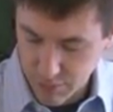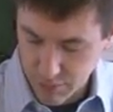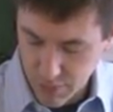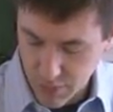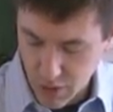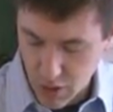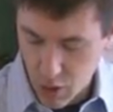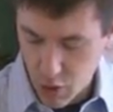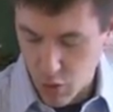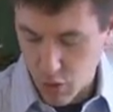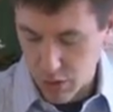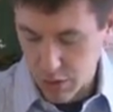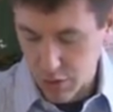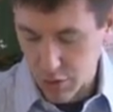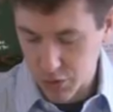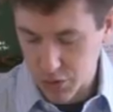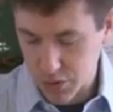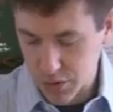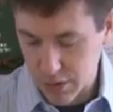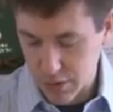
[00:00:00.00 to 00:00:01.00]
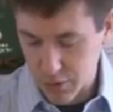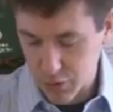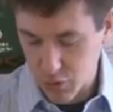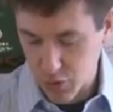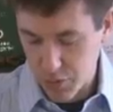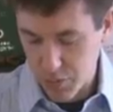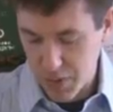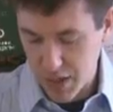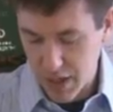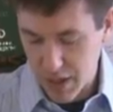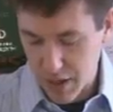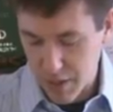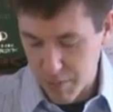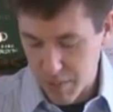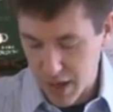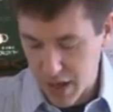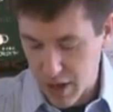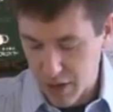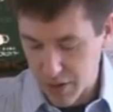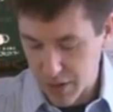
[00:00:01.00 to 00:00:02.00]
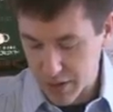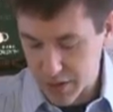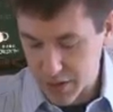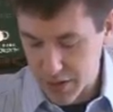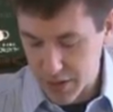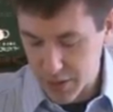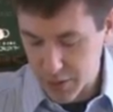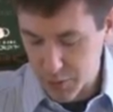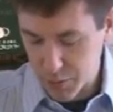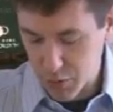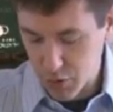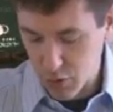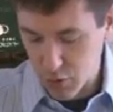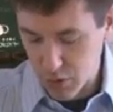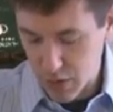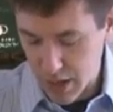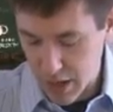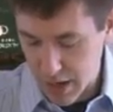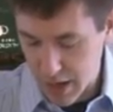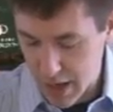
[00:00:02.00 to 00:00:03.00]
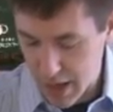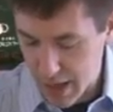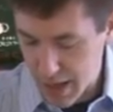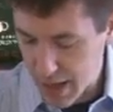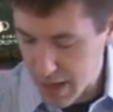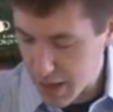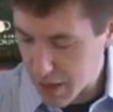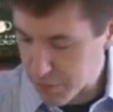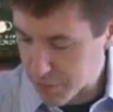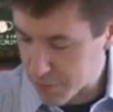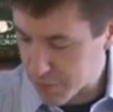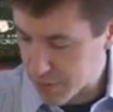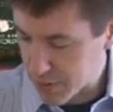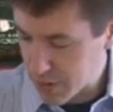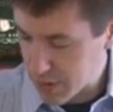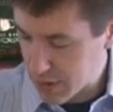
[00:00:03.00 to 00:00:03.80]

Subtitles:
it's going to be about a teaspoon and a half.